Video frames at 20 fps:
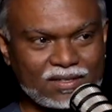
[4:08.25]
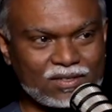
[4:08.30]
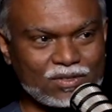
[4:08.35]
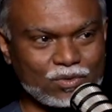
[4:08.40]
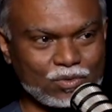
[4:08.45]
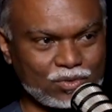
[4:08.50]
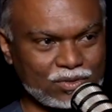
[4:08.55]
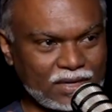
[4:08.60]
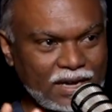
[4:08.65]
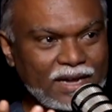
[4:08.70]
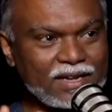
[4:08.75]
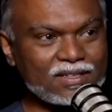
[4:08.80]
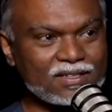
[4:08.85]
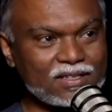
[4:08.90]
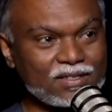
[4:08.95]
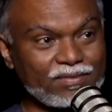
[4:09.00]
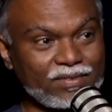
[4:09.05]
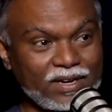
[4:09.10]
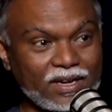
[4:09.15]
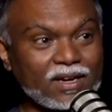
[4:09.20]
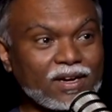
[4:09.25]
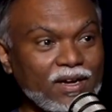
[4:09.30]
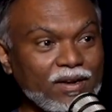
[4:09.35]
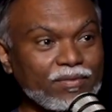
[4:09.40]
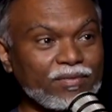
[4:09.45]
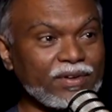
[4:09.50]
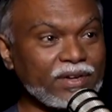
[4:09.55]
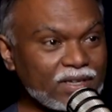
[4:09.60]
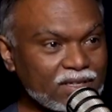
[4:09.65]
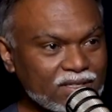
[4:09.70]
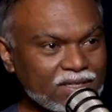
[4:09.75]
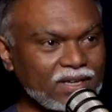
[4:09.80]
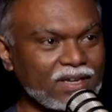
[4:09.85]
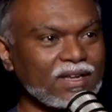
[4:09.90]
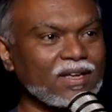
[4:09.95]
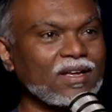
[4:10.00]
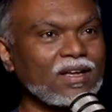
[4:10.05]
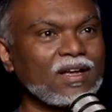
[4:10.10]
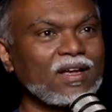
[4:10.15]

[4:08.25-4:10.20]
So science is very convincing